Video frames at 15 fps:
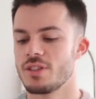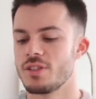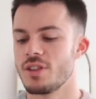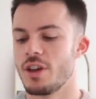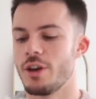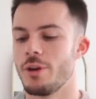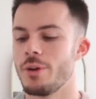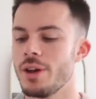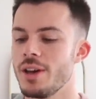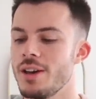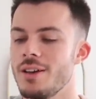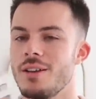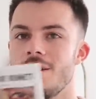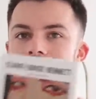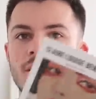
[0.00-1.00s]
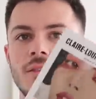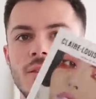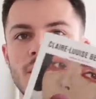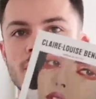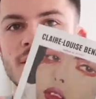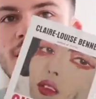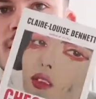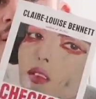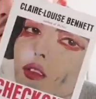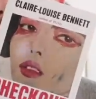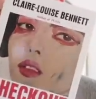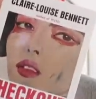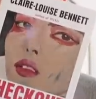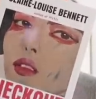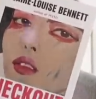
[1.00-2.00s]
so I'm excited
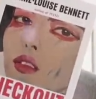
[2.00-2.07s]
about this